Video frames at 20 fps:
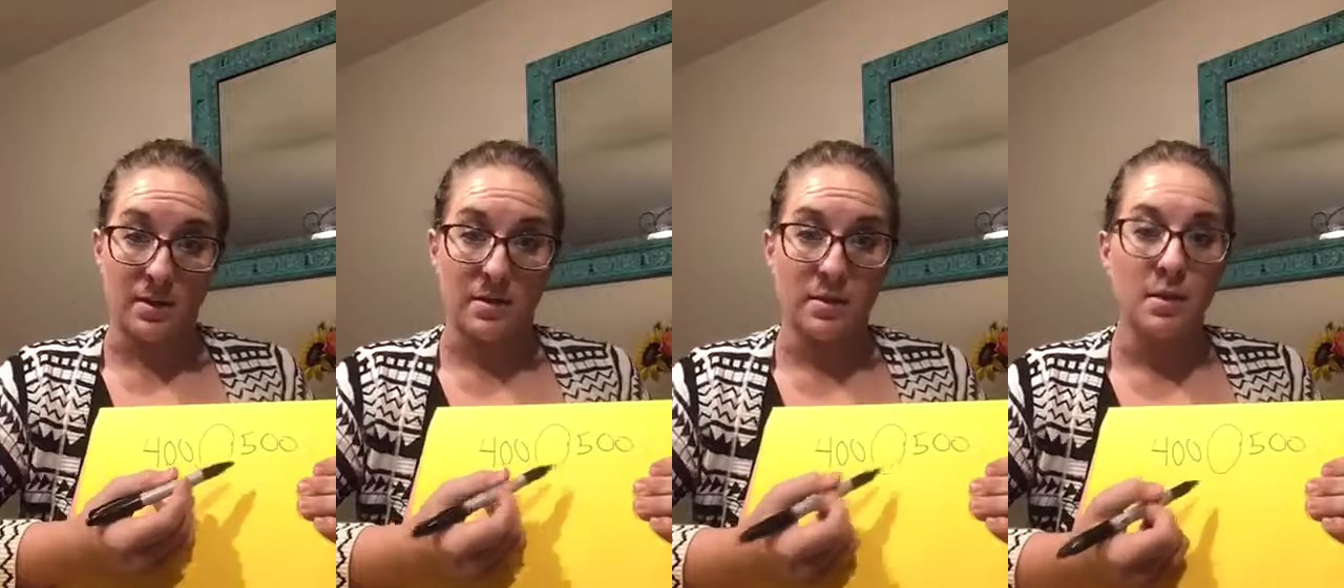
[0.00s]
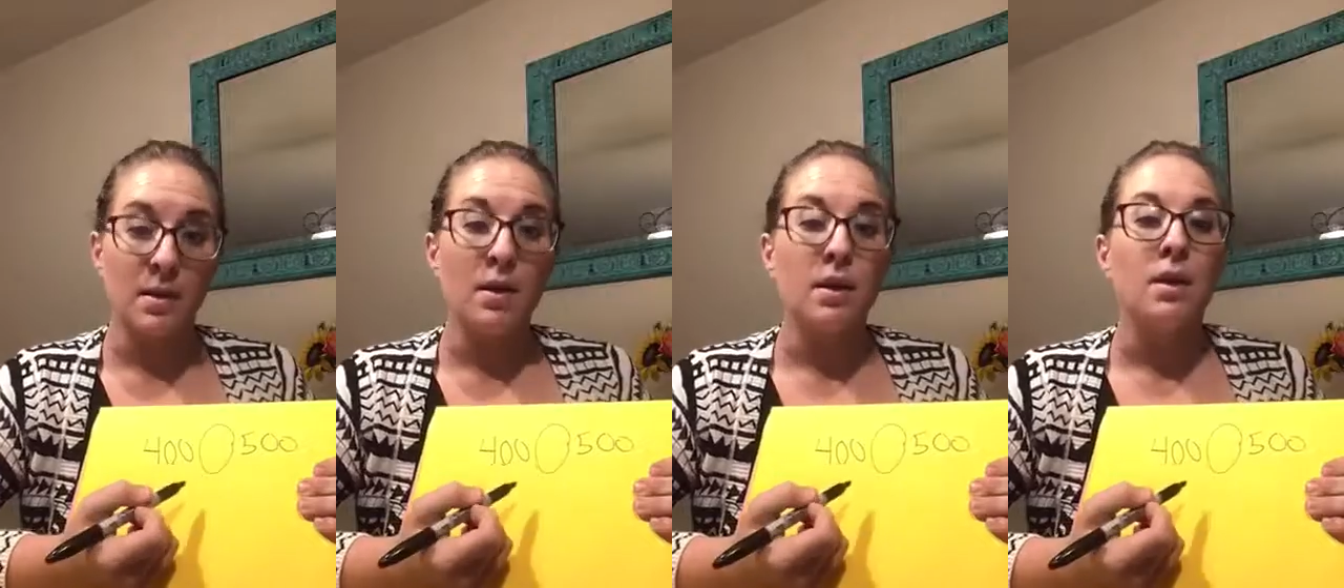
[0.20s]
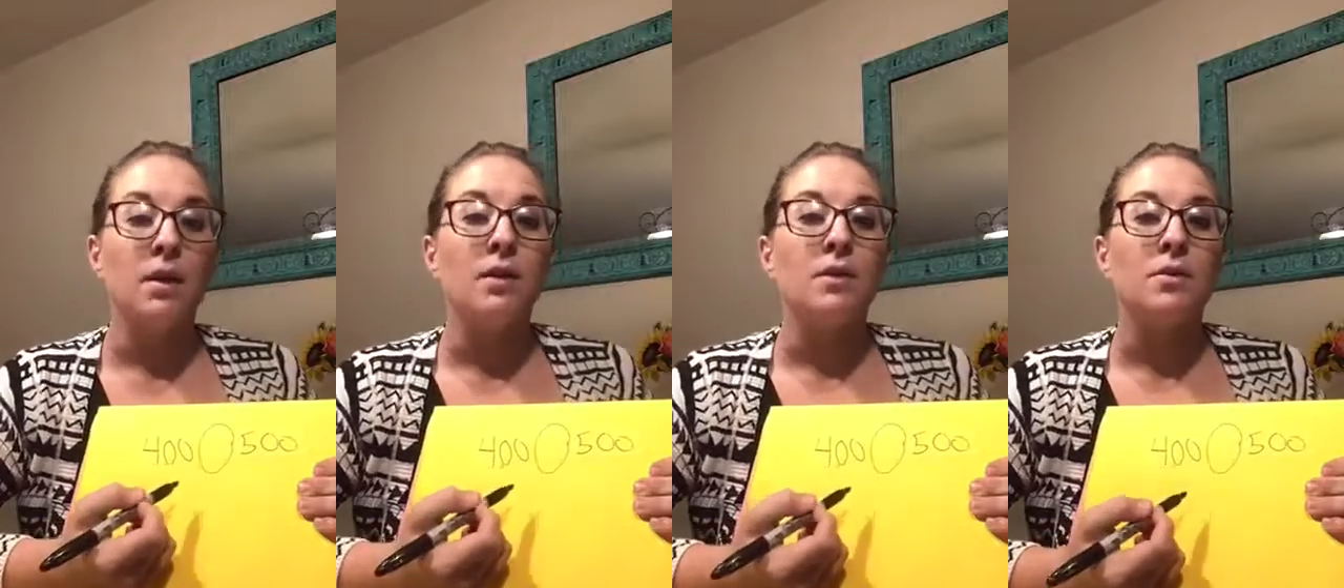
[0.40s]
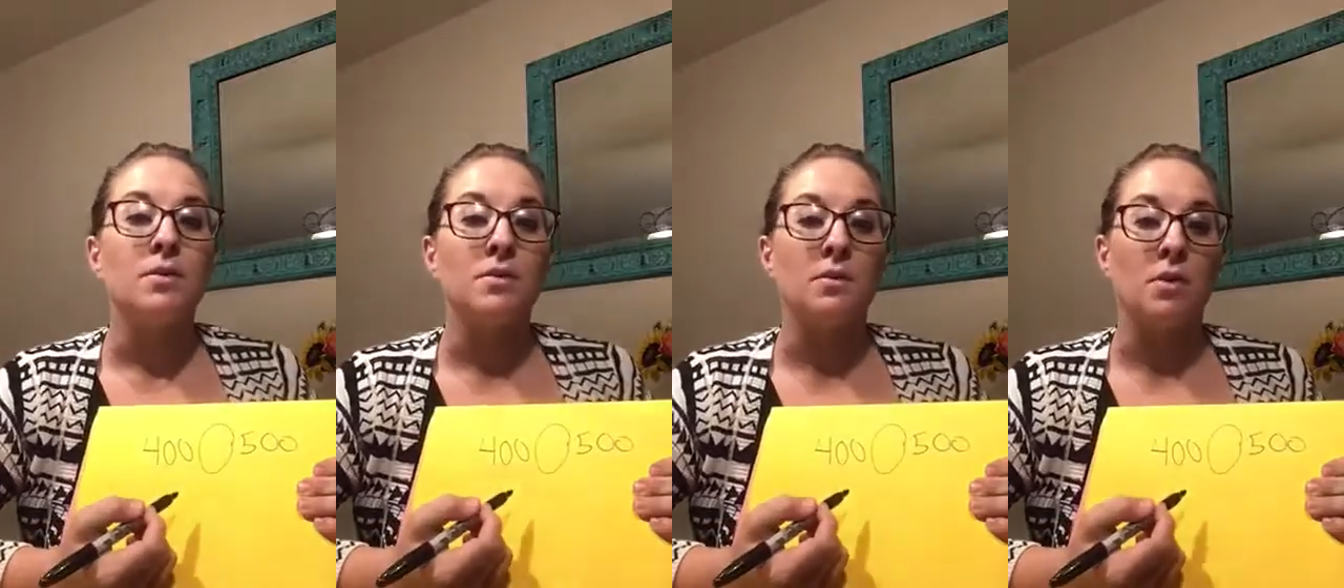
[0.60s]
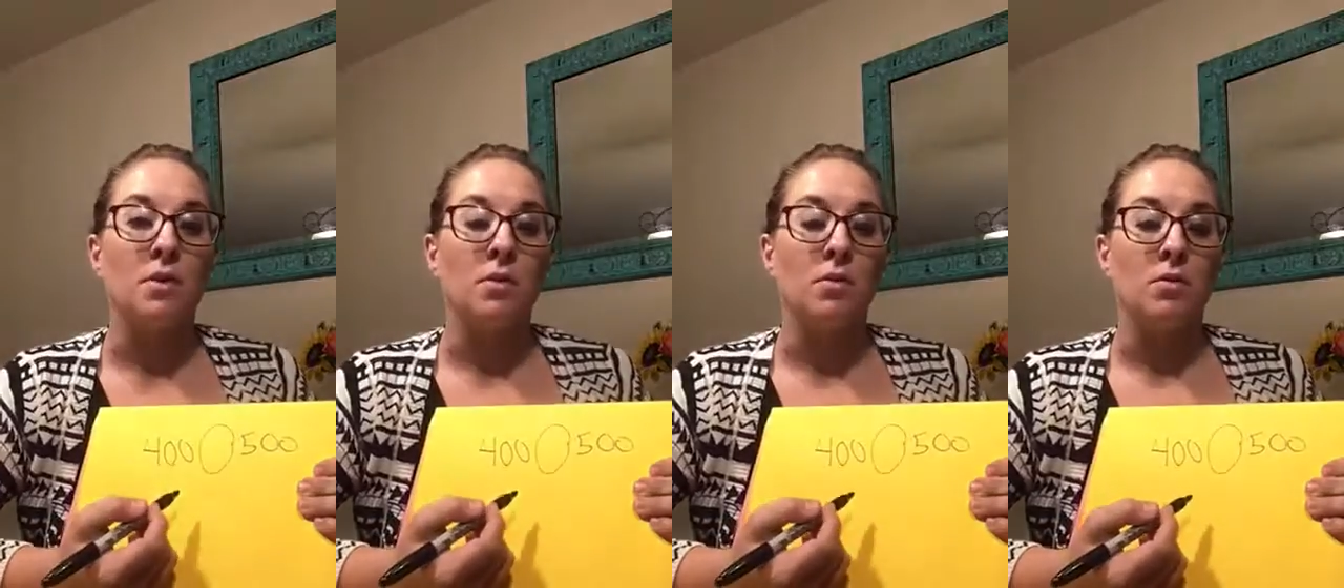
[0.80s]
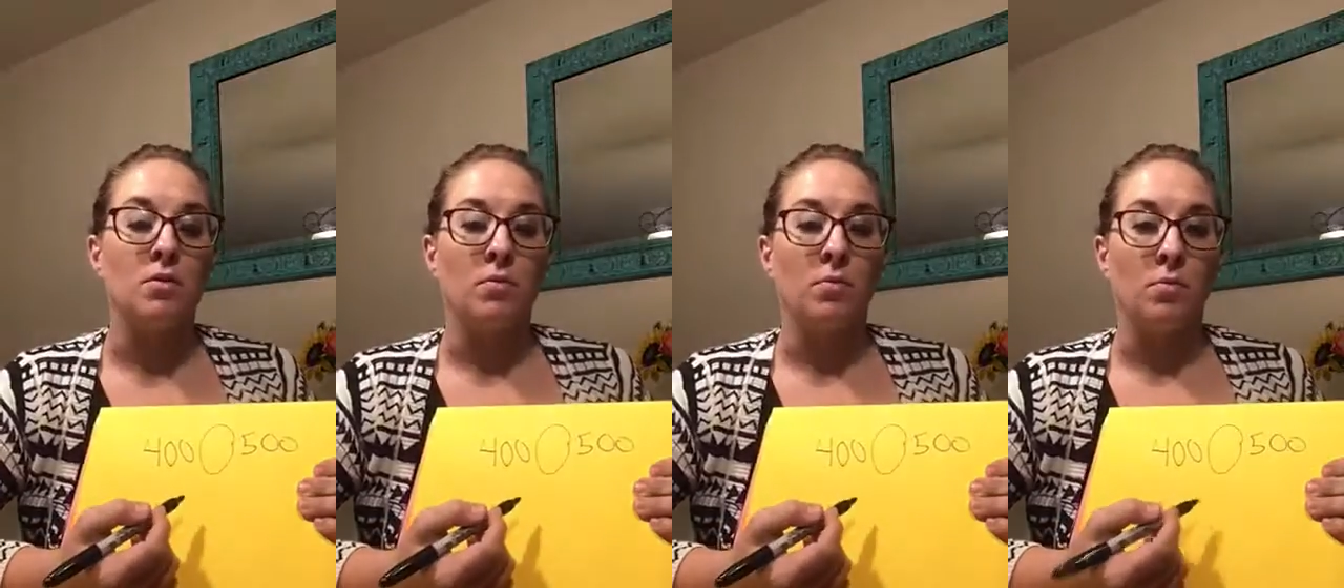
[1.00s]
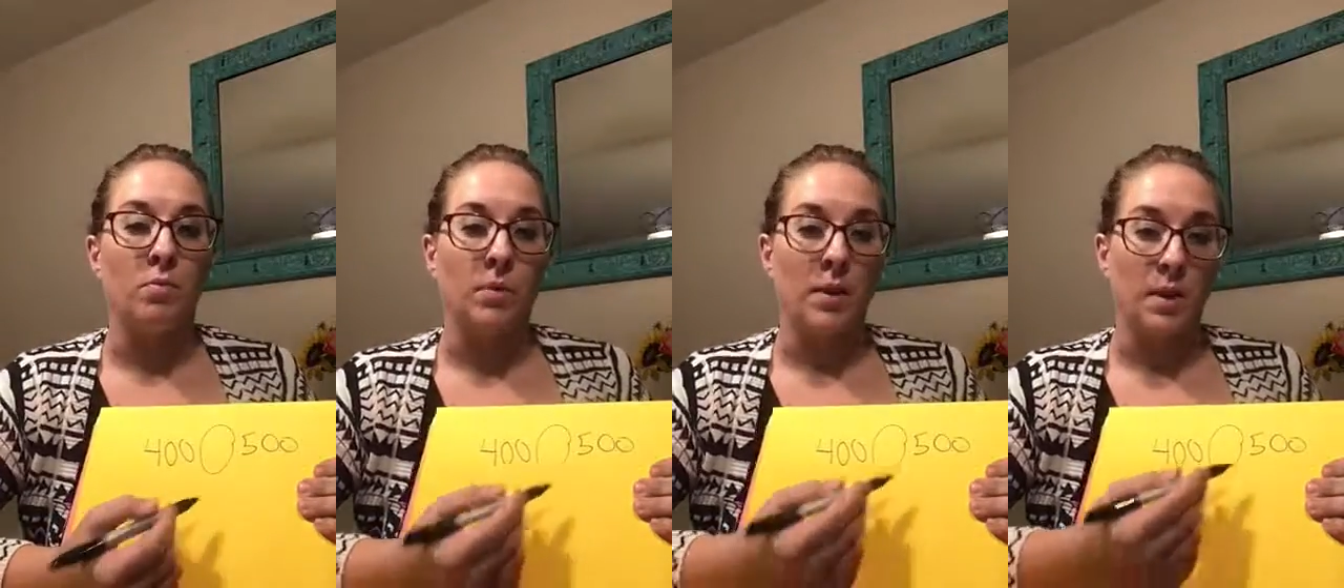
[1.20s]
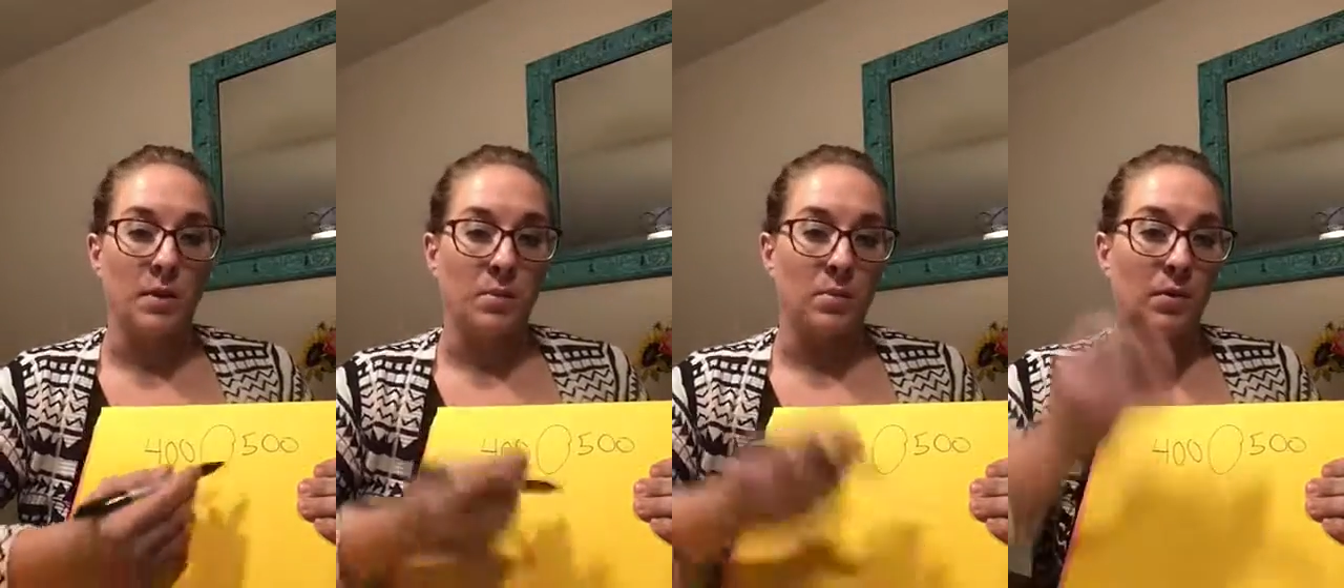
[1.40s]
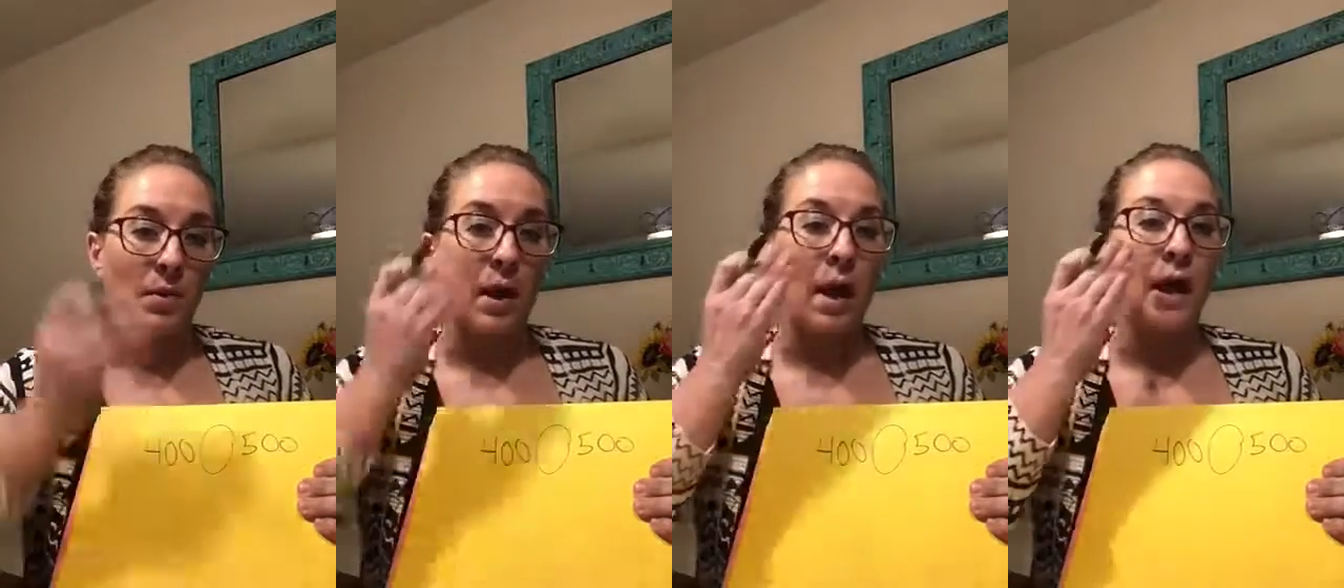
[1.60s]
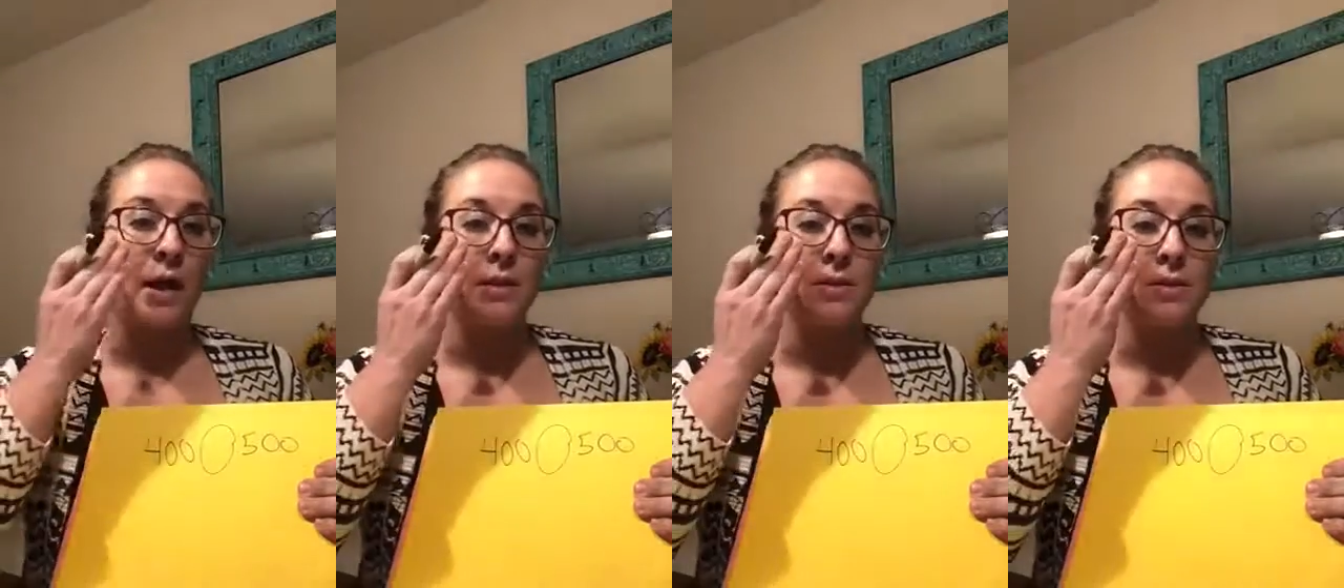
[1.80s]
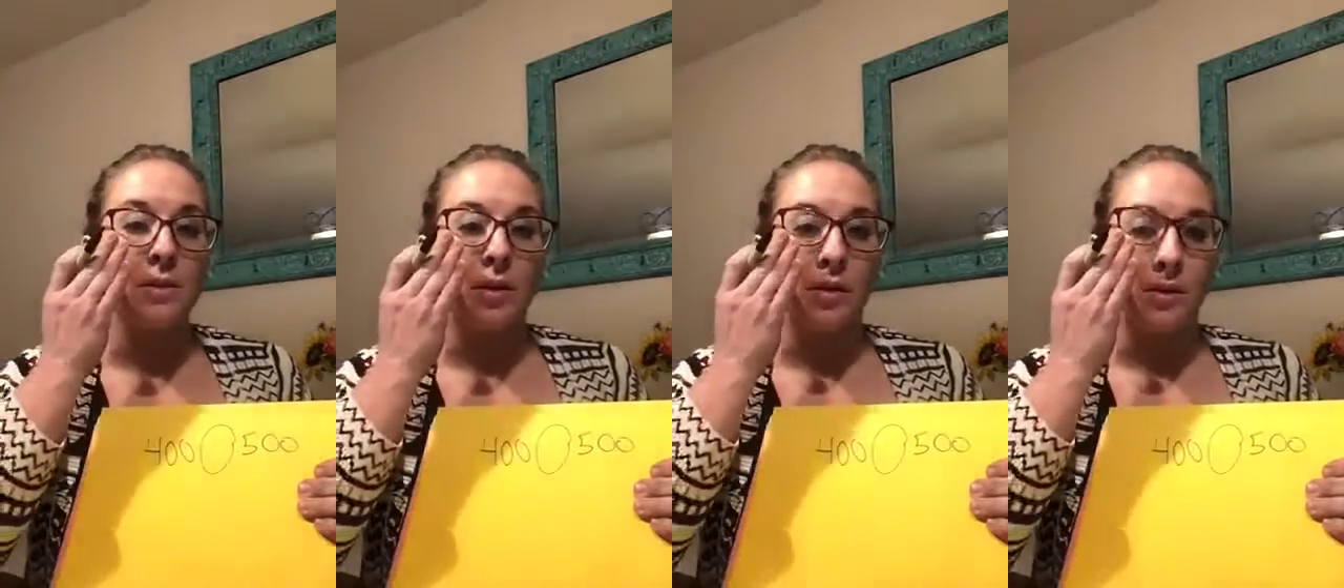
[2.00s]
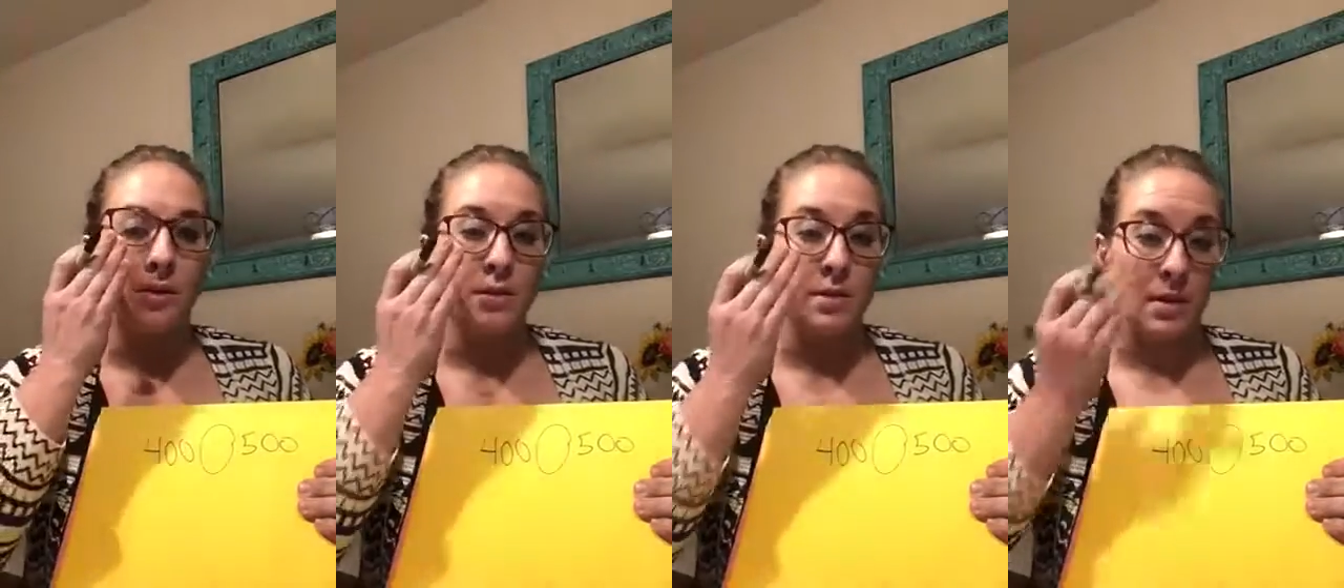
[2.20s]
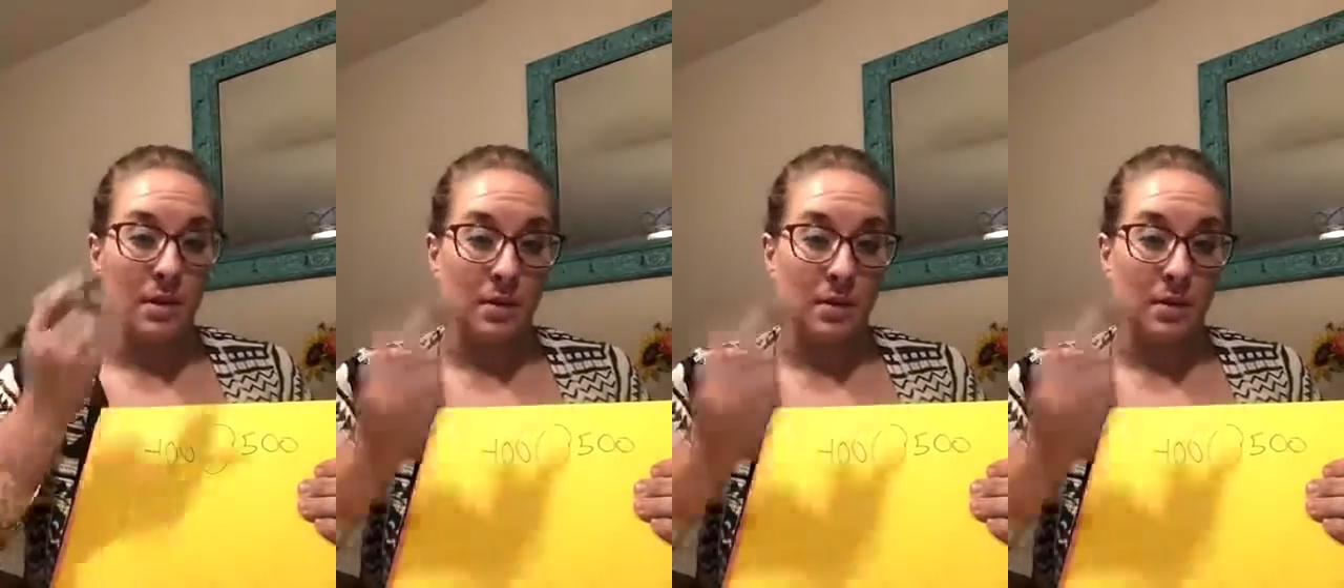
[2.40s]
So we will ask ourselves,